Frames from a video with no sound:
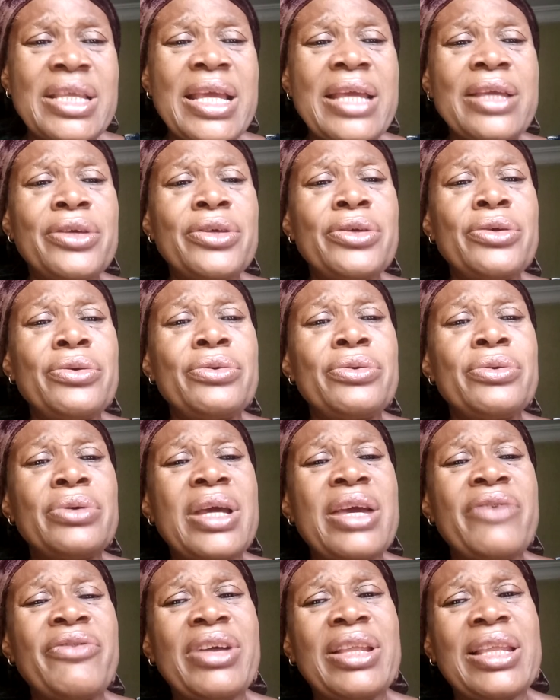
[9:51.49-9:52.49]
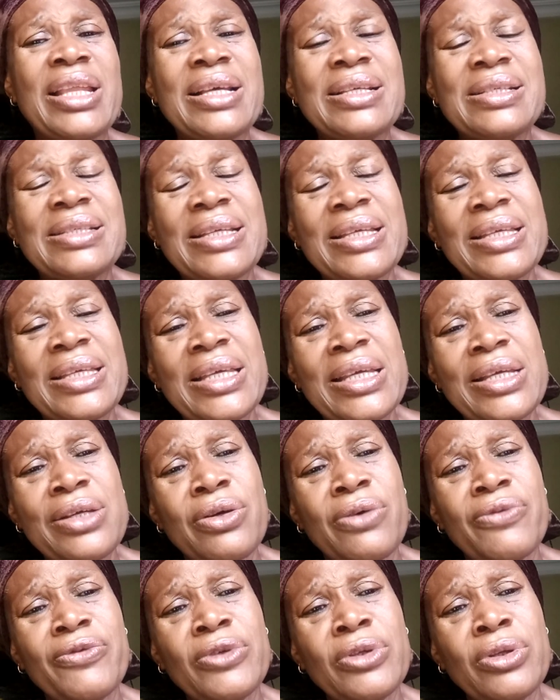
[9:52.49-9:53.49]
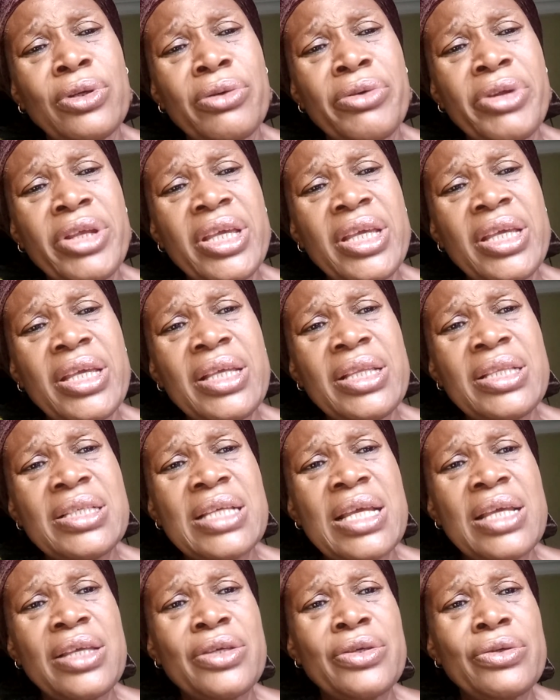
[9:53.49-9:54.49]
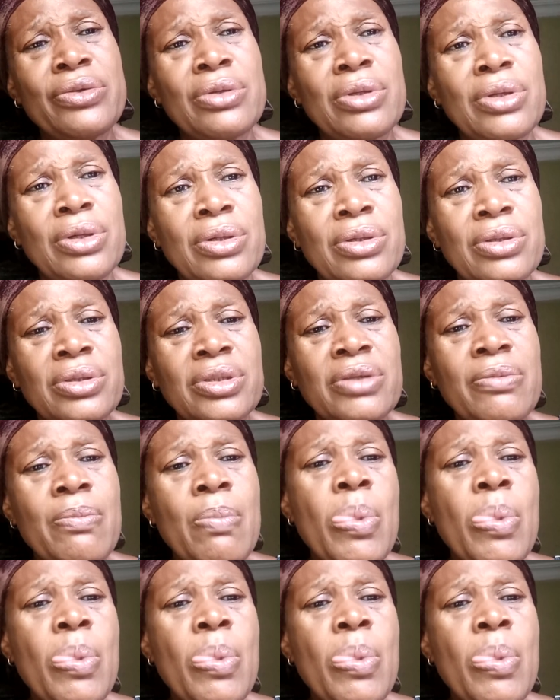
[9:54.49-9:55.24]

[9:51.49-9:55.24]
thank you, everlasting King of glory. Thank you, Lord.